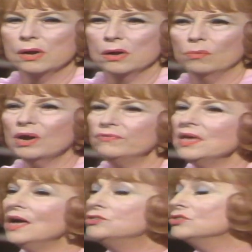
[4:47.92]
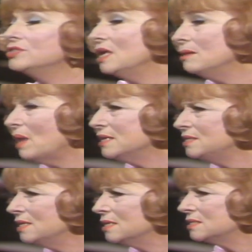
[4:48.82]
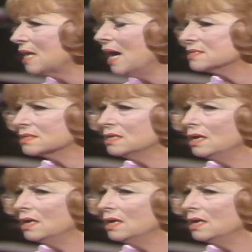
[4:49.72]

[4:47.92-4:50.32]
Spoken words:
One of the angels, seeing my tears, asked,